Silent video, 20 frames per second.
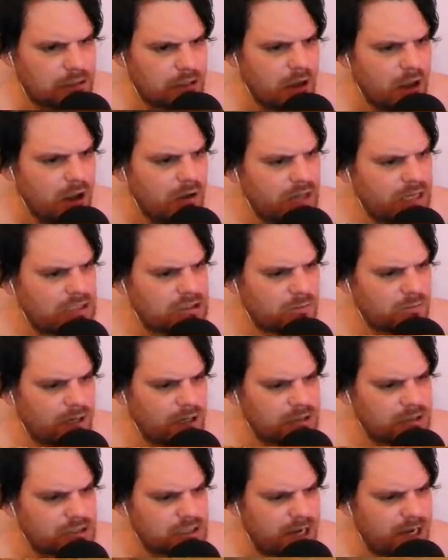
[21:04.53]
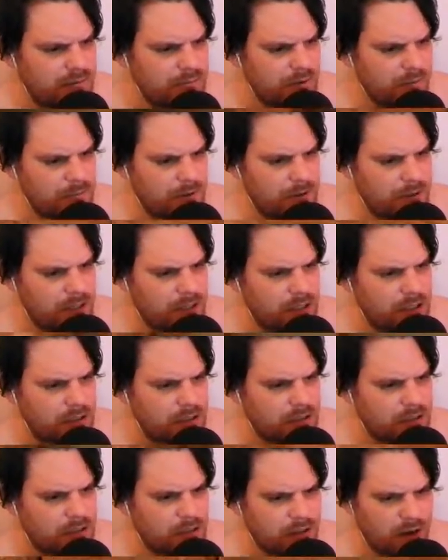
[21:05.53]
Oh, that's the way I just came up, weren't it?
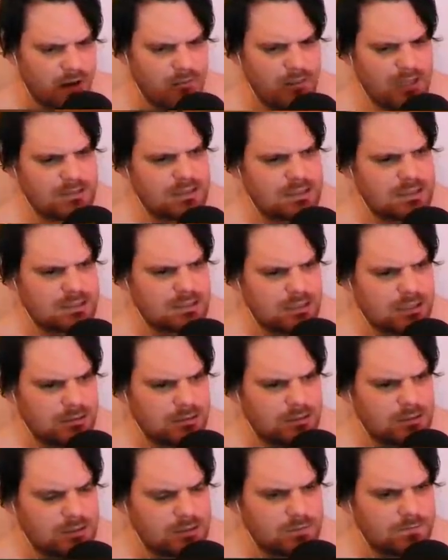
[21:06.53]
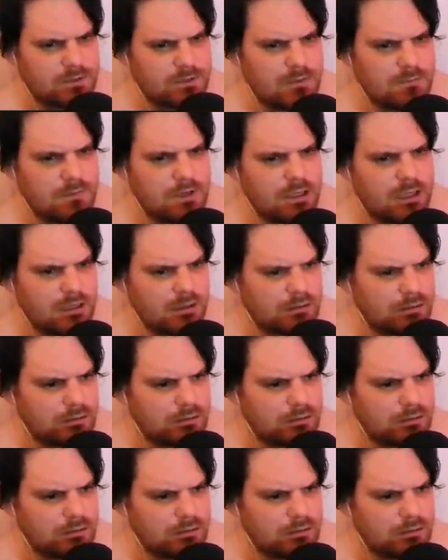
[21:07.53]
Oh, that's a silly thing to have done, weren't it?